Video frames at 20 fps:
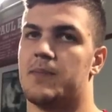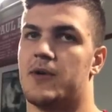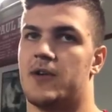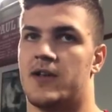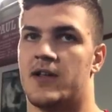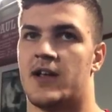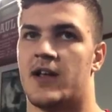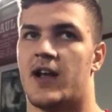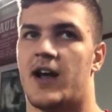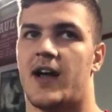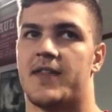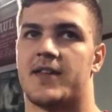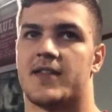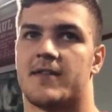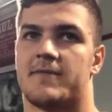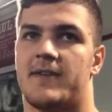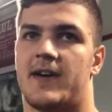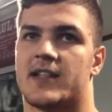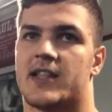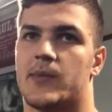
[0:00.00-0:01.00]
But I think
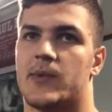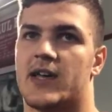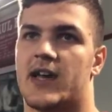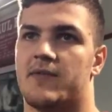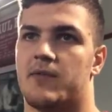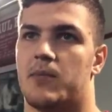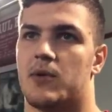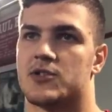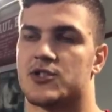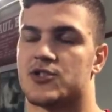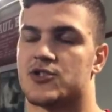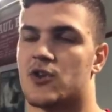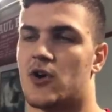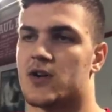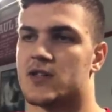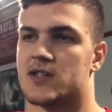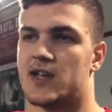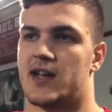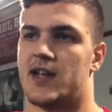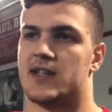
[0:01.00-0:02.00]
the fact that we have a bunch of
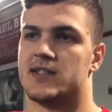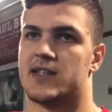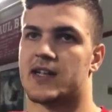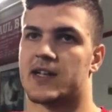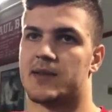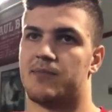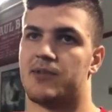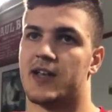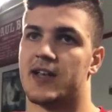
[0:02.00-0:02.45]
strong tight ends that can